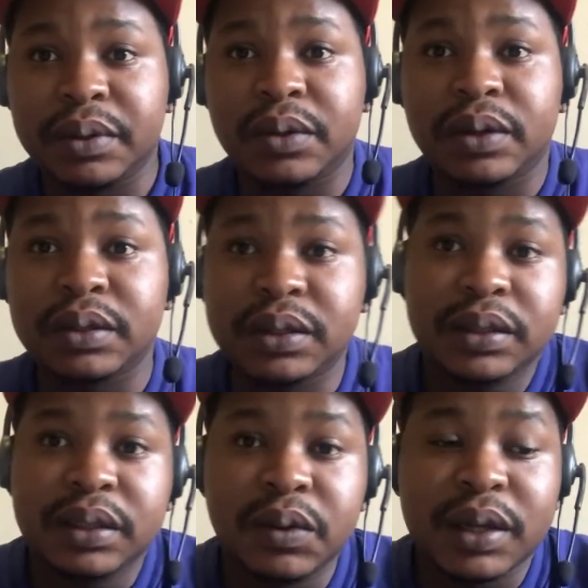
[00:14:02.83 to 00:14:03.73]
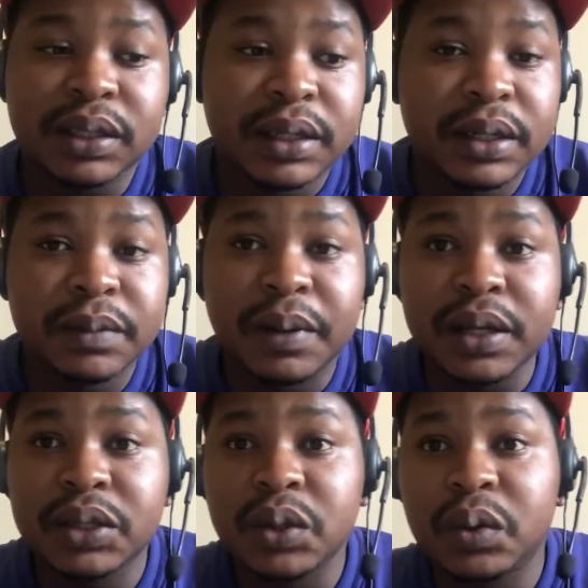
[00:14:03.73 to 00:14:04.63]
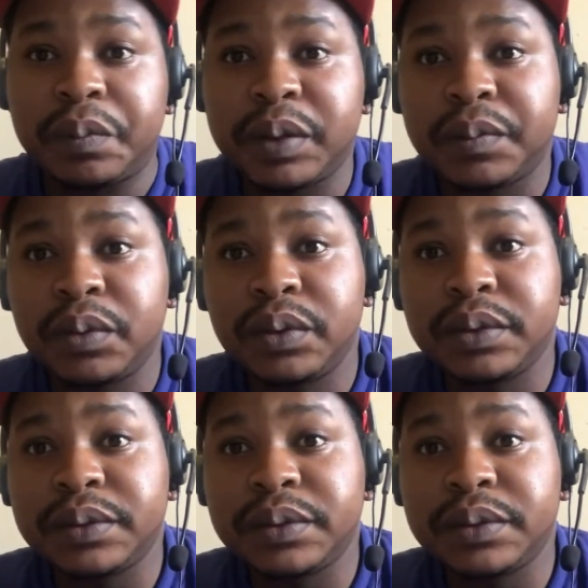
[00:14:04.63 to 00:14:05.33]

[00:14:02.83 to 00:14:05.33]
because he was killed by his own people,